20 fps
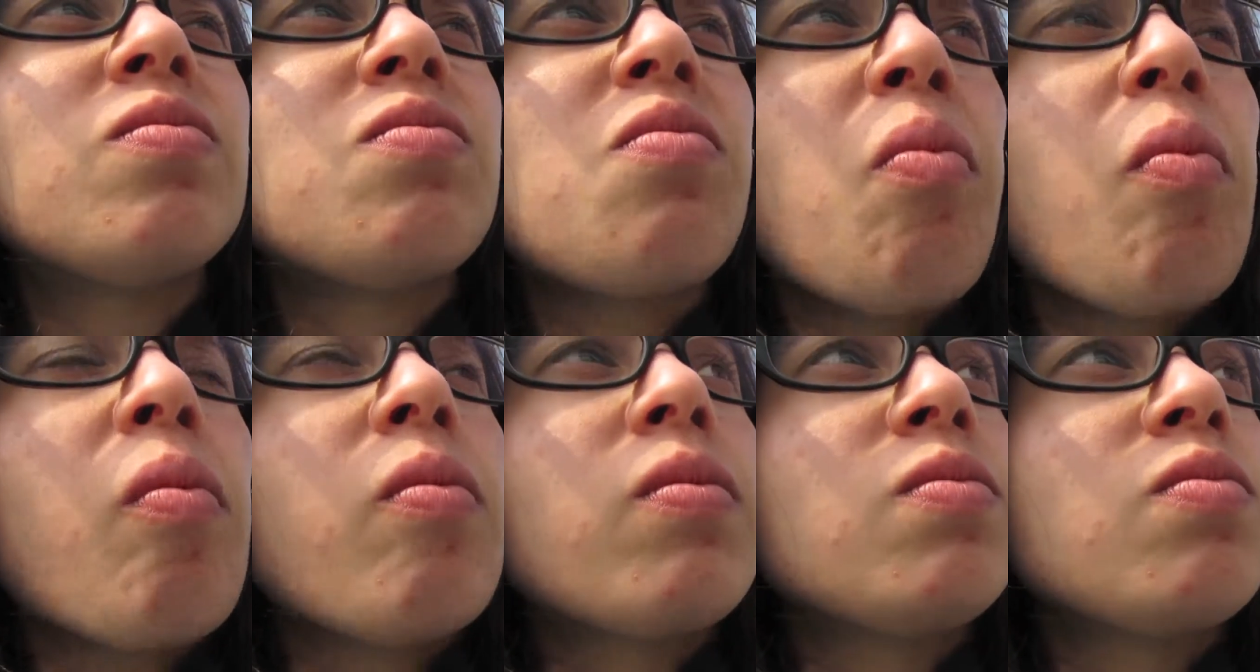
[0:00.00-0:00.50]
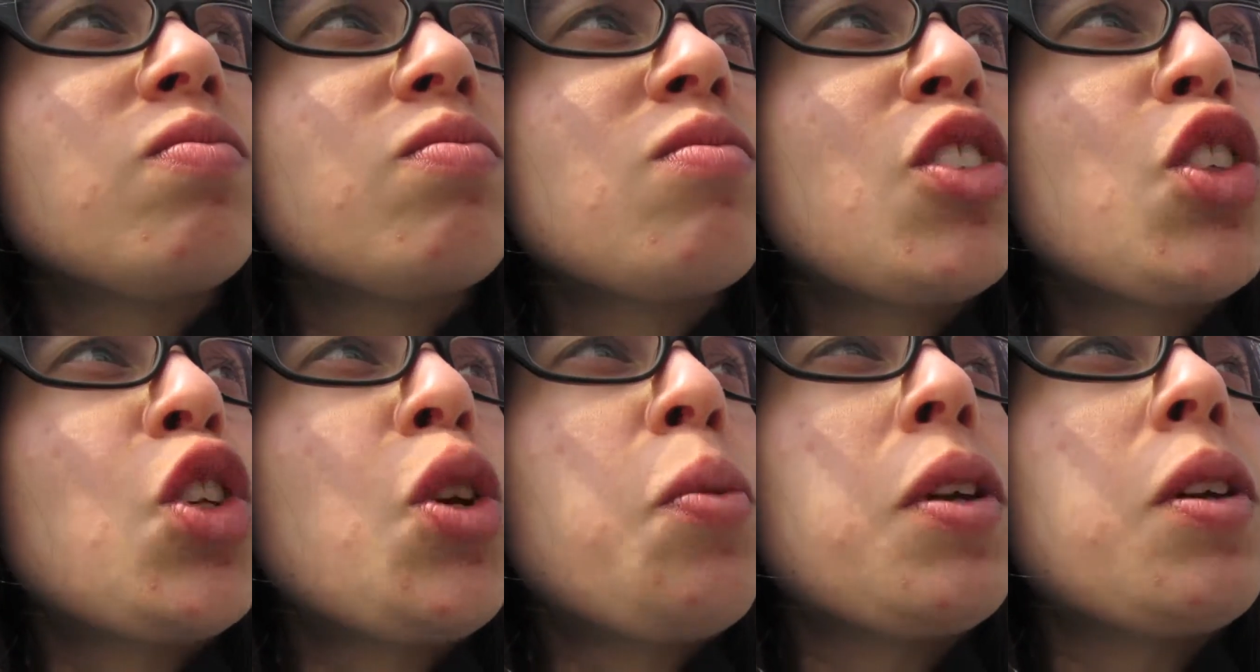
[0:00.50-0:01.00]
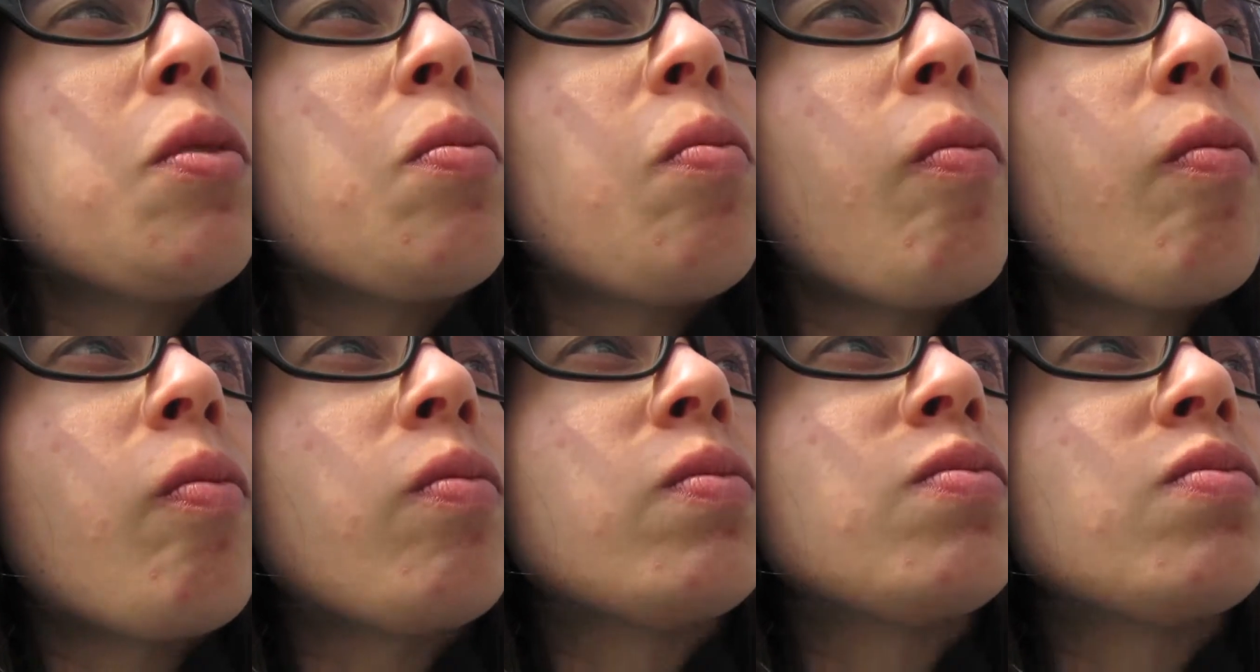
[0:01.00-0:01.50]
Like what? Human.
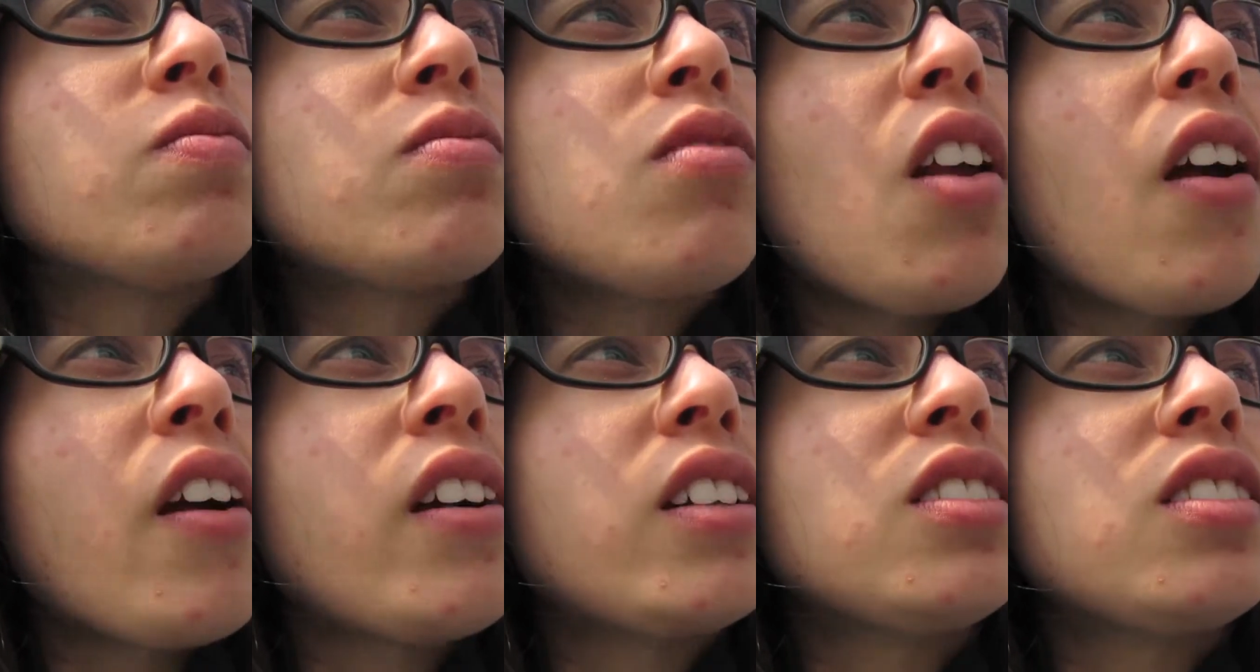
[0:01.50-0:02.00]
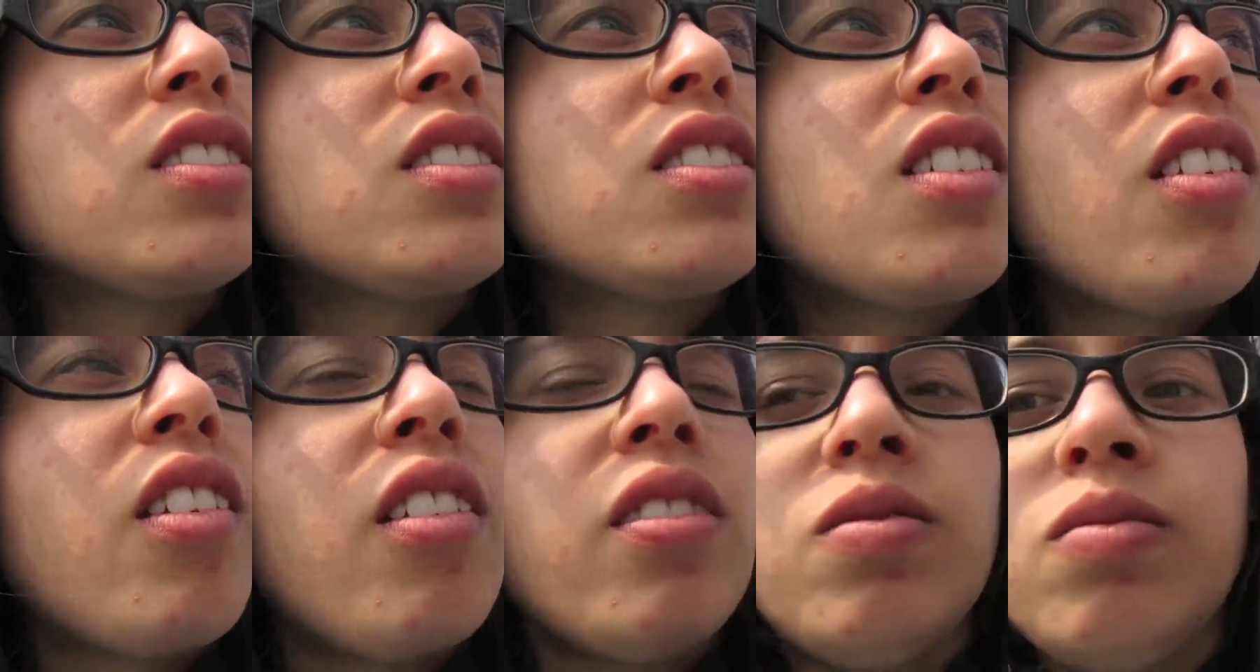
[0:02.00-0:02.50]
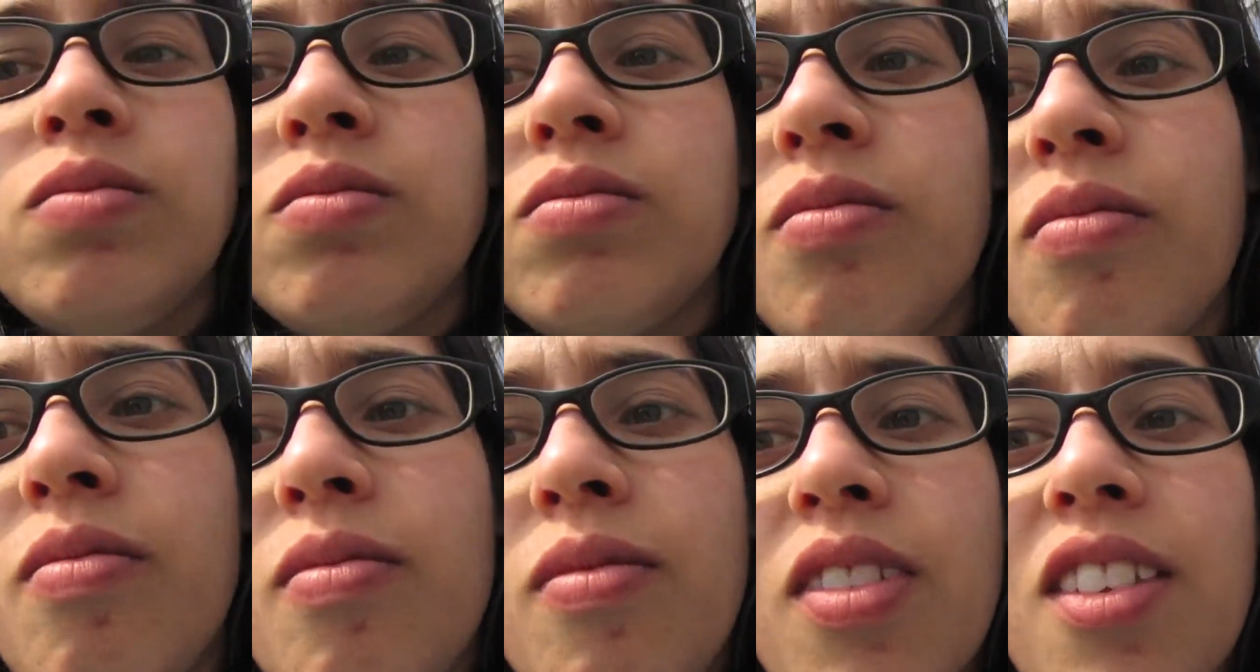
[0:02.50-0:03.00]
I totally thought you said
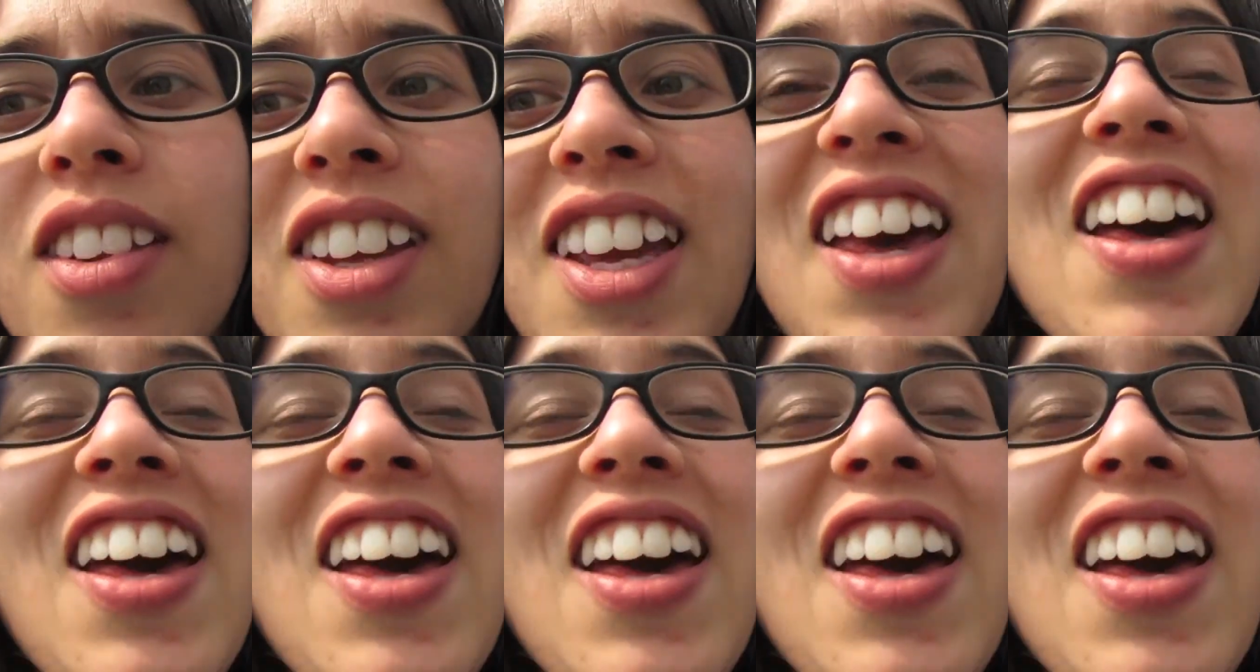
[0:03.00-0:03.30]
human.